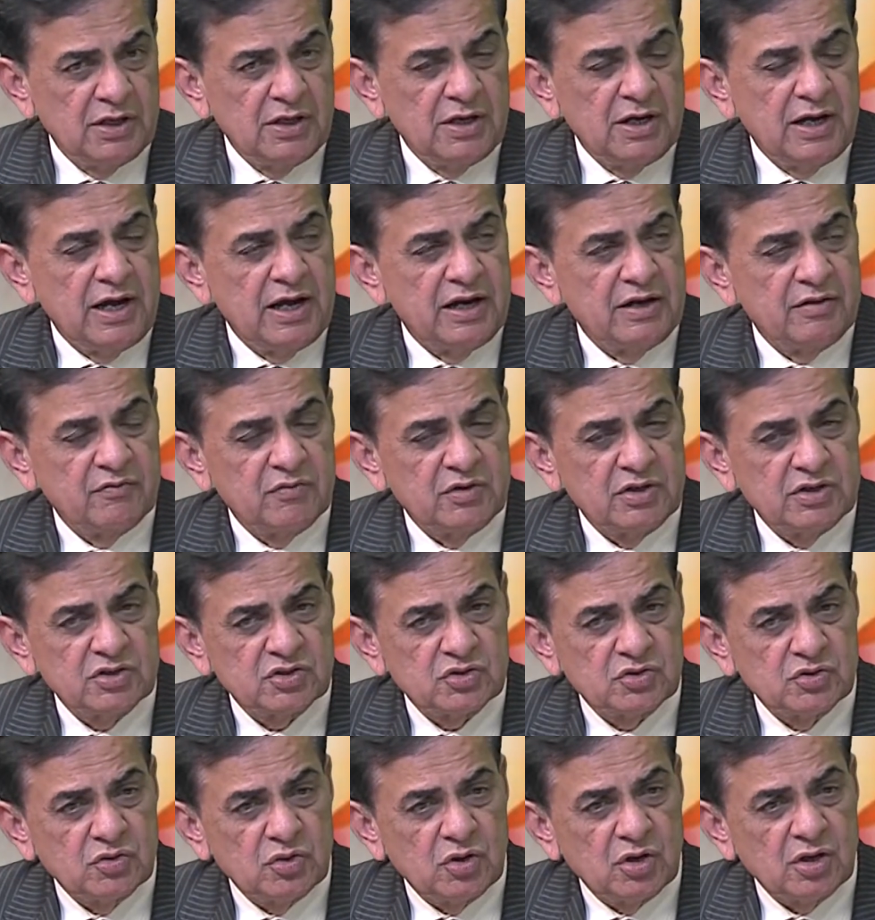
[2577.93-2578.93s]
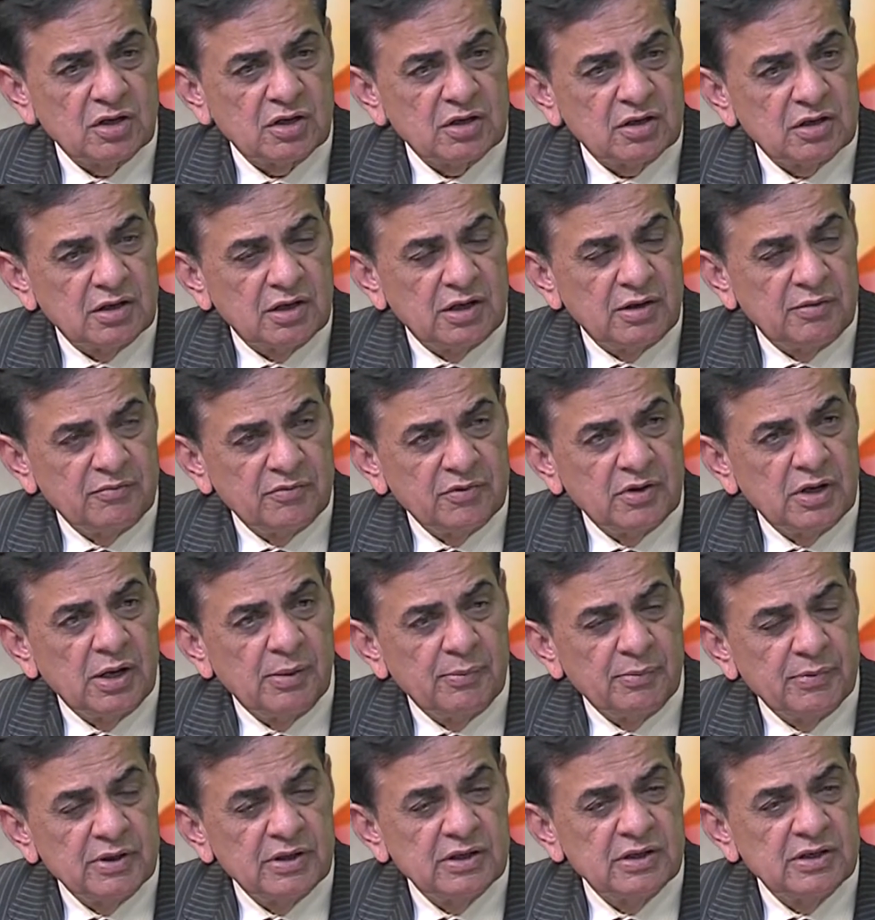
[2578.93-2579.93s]
And one should not,
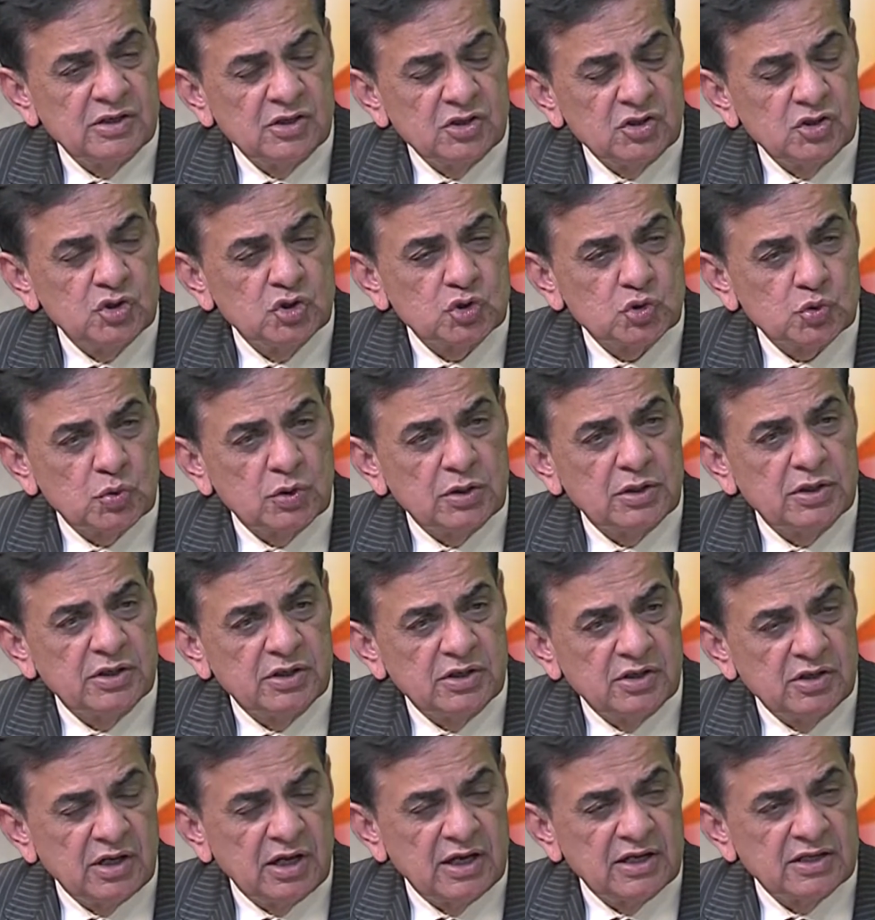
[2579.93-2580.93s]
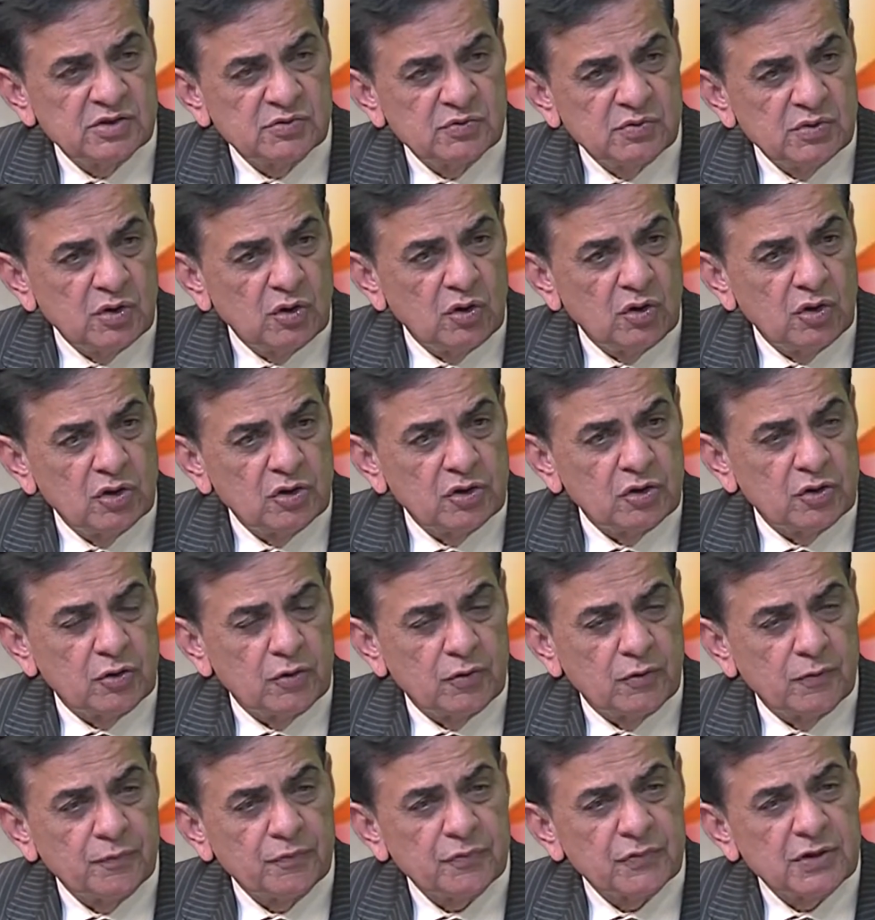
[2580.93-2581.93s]
usually as we all
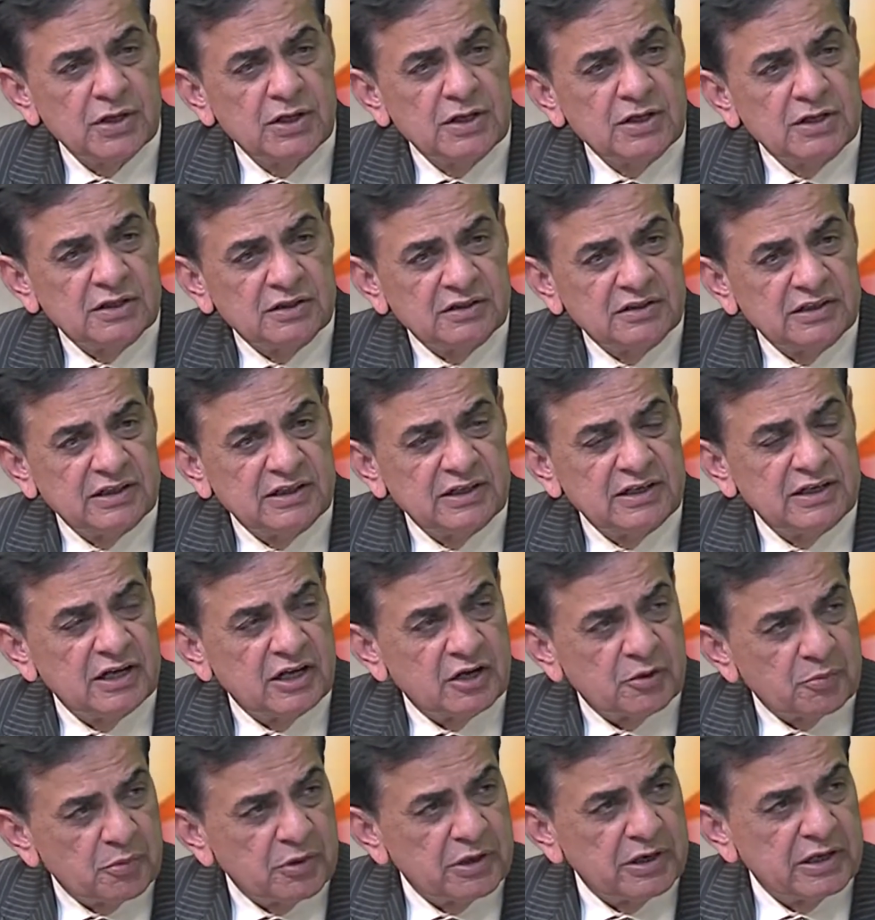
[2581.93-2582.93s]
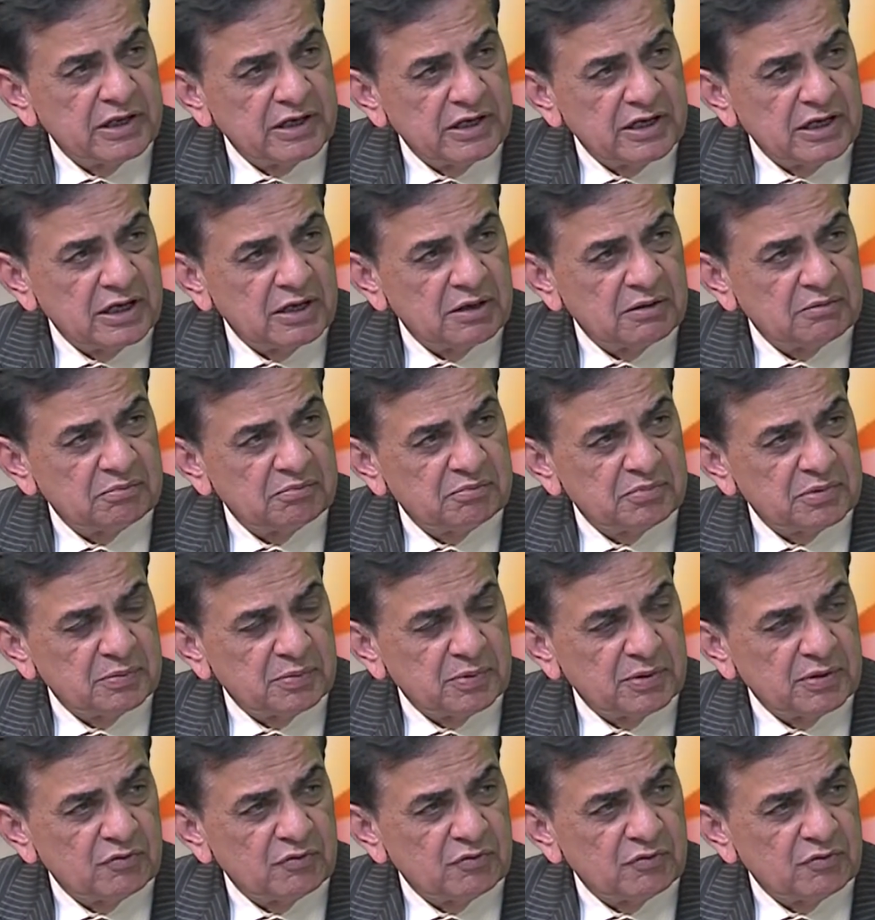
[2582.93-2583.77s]
know, that in urban area people